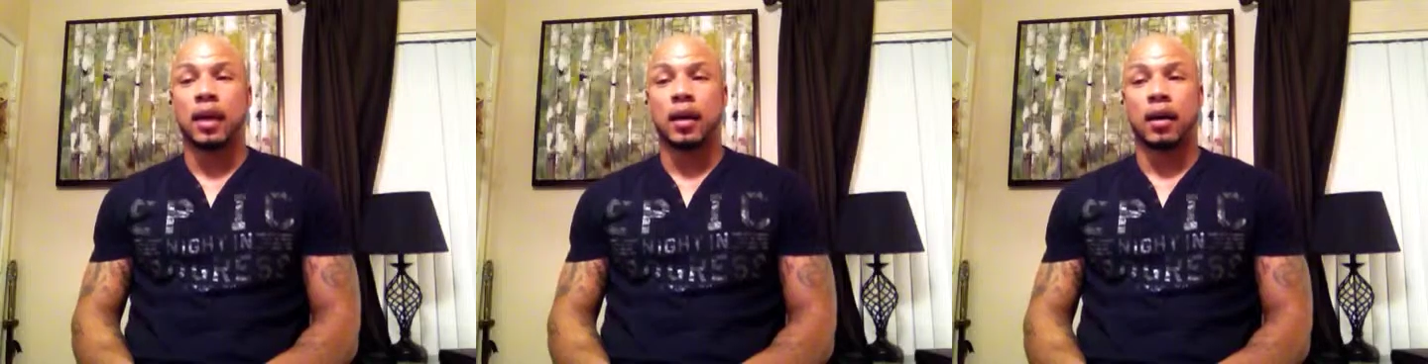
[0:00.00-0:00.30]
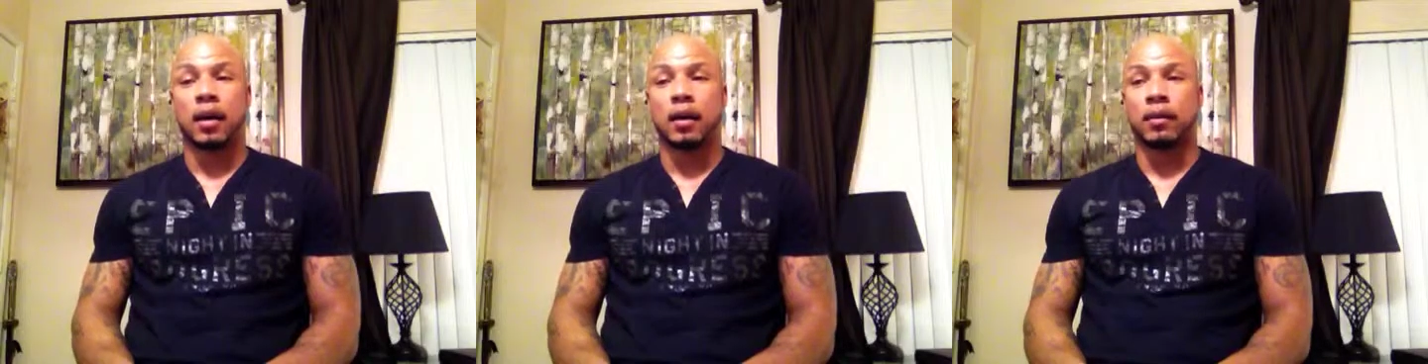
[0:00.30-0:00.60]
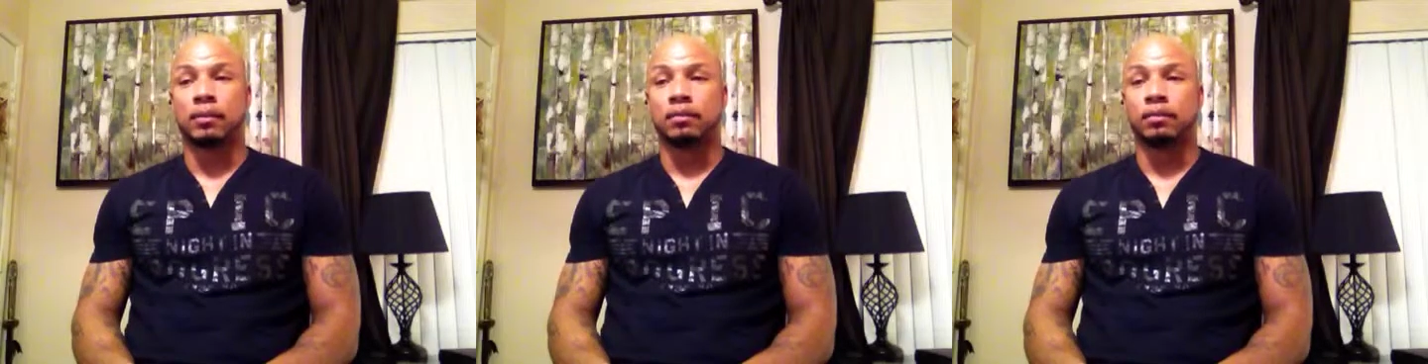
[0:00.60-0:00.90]

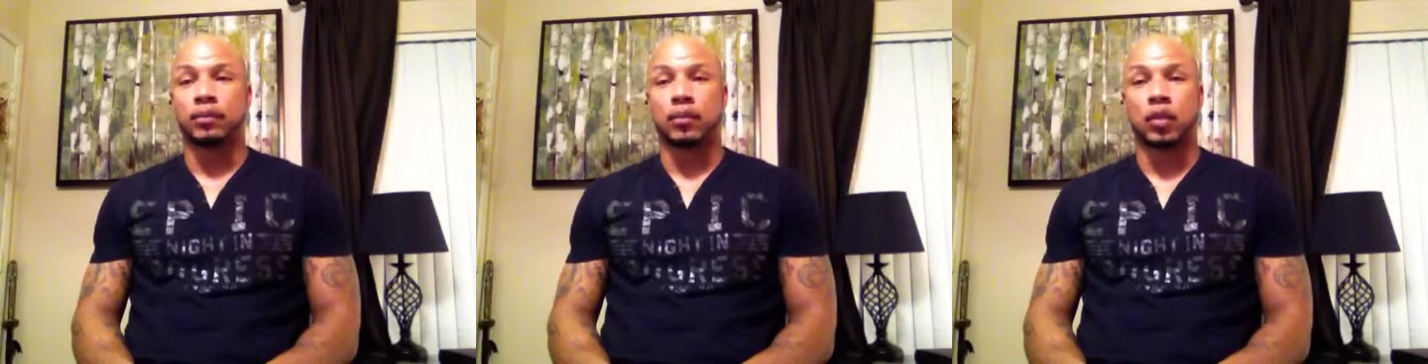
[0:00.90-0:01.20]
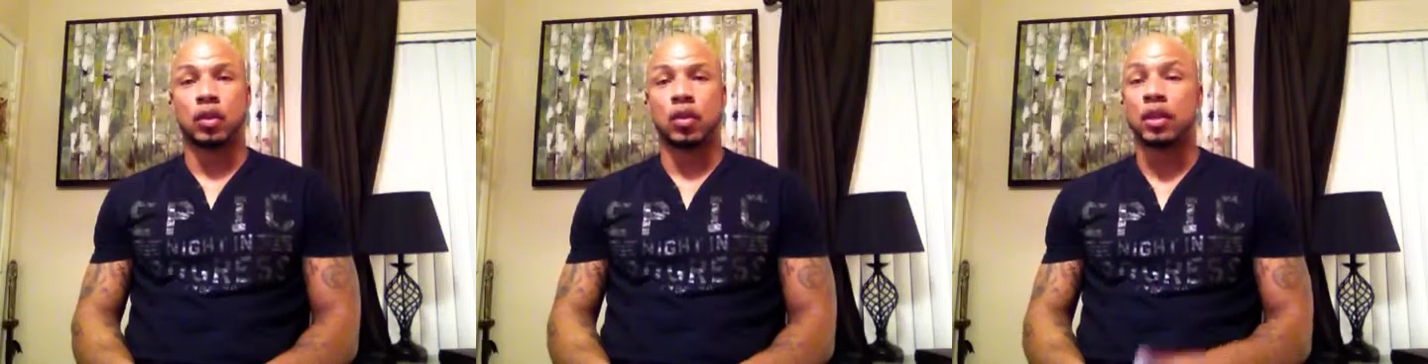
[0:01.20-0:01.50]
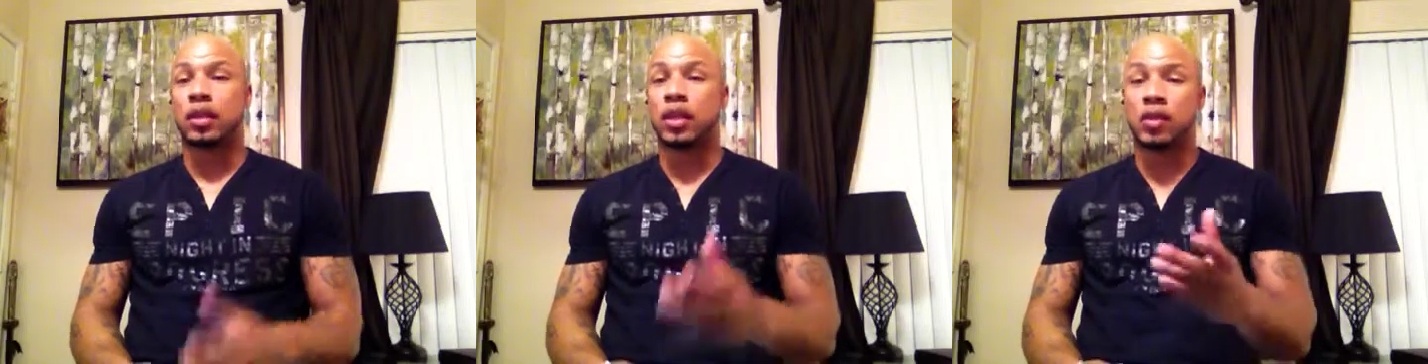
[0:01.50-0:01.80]

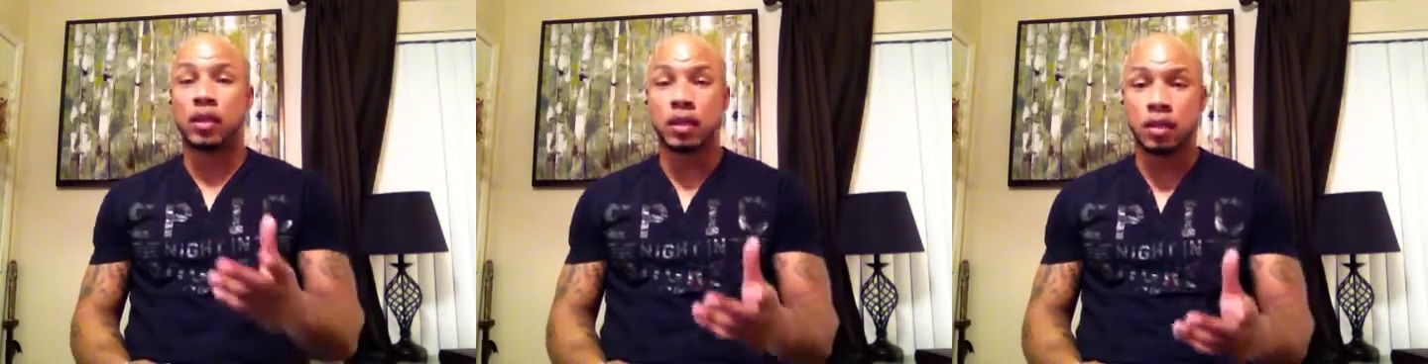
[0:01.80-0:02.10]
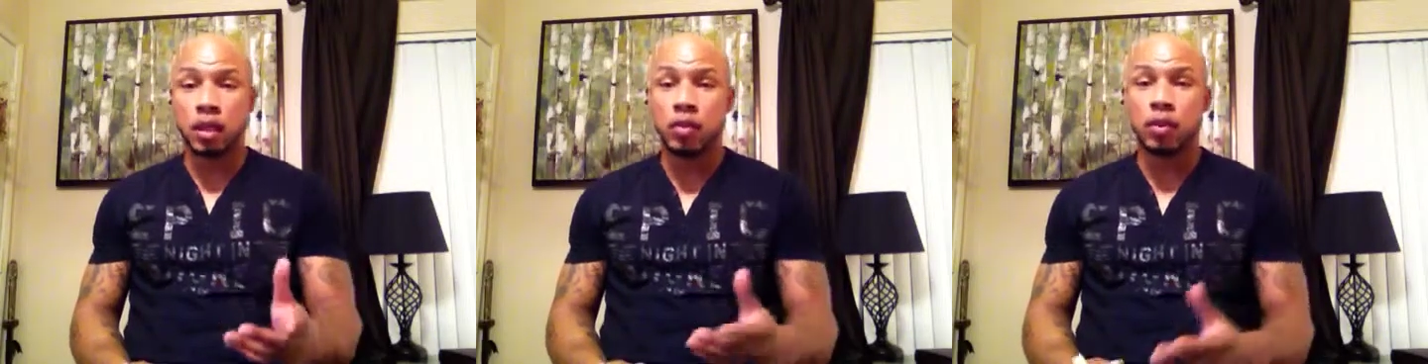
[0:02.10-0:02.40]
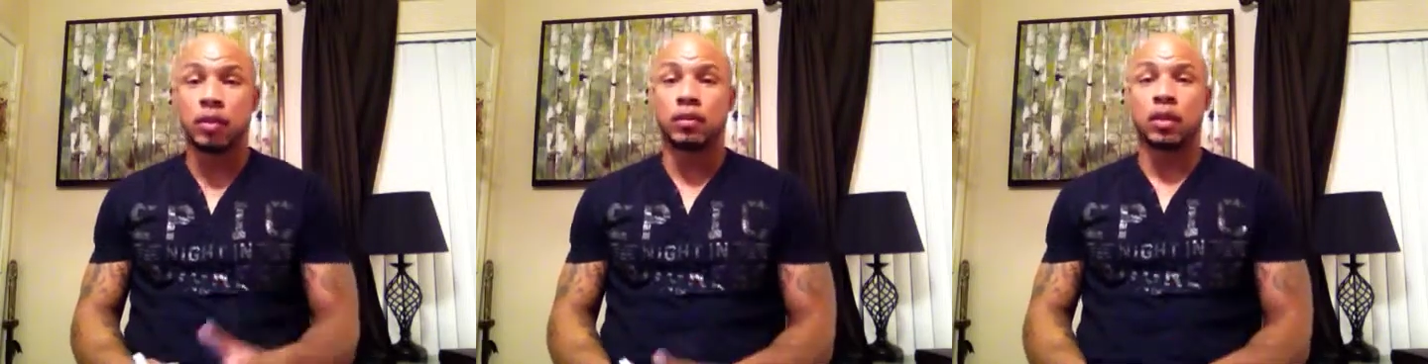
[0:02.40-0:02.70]
Good thing you didn't sleep
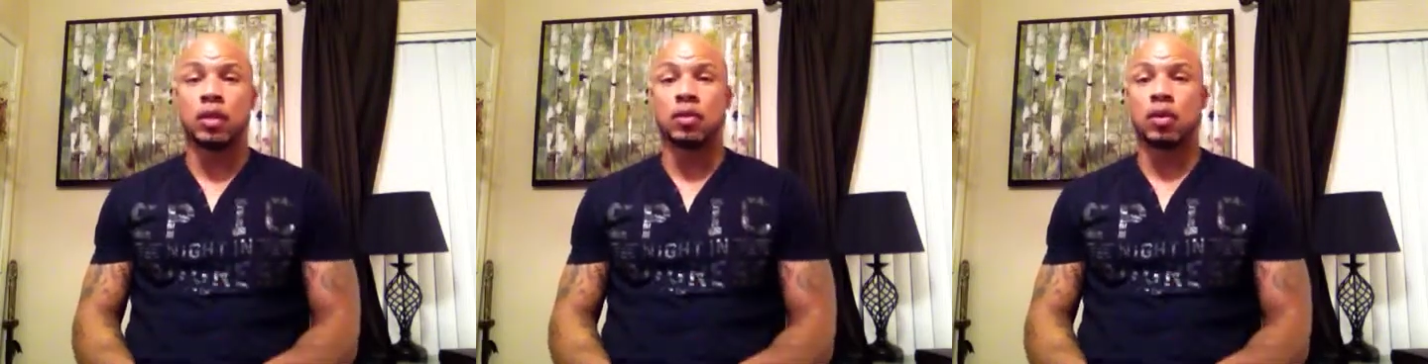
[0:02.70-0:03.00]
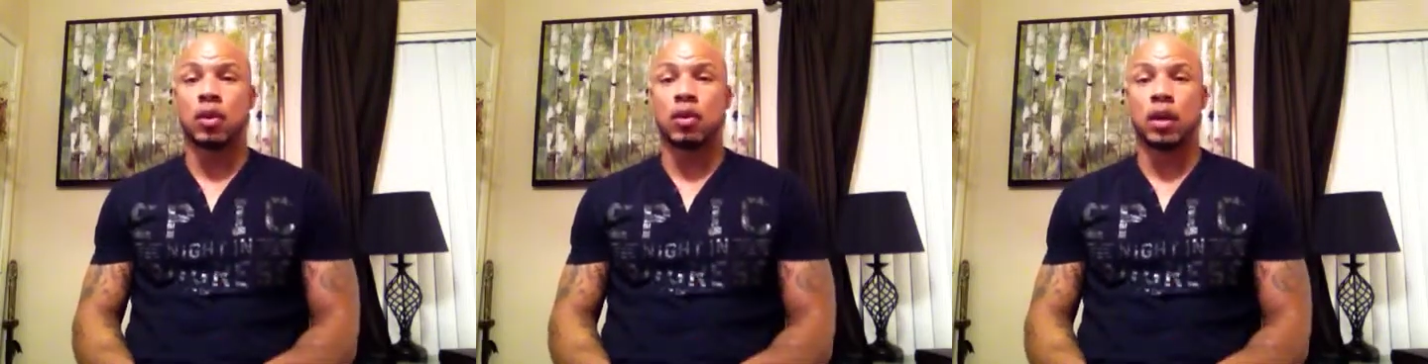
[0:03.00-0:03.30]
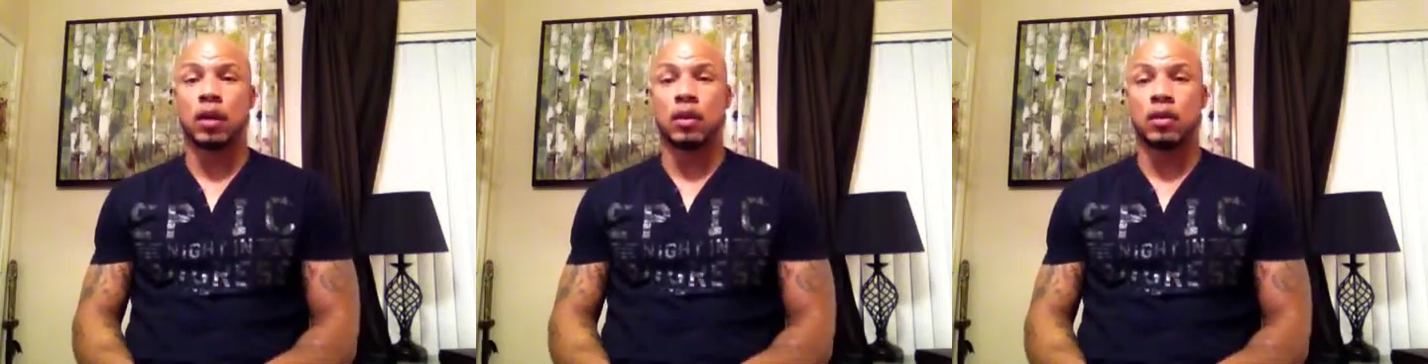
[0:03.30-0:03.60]
with them, because
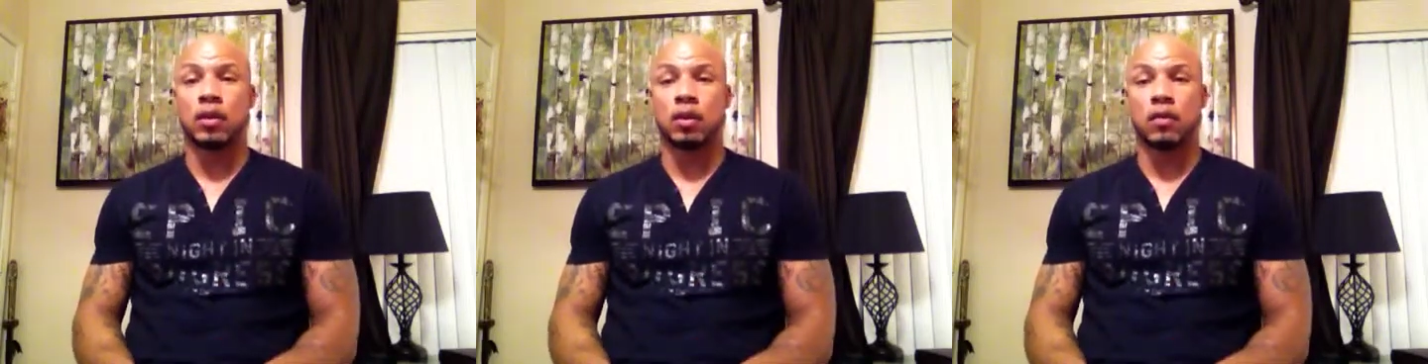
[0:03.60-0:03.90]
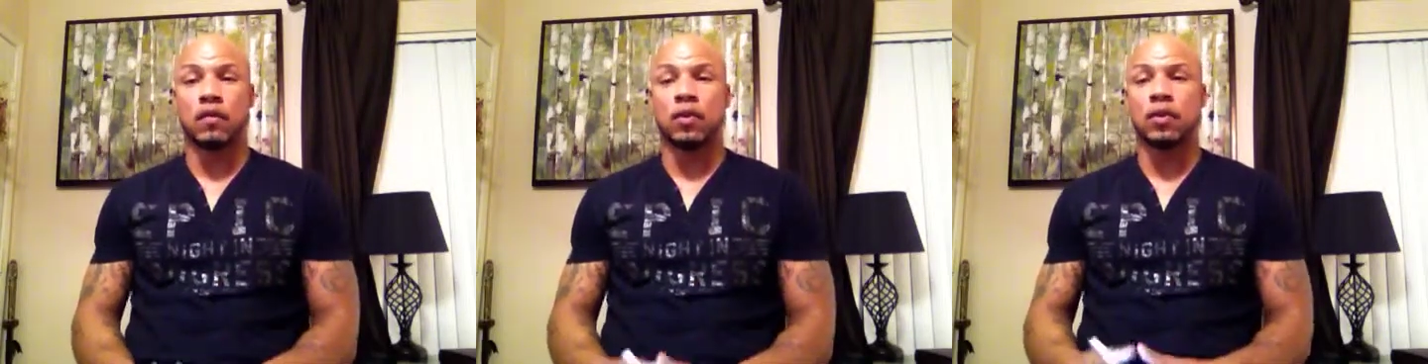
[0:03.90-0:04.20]
if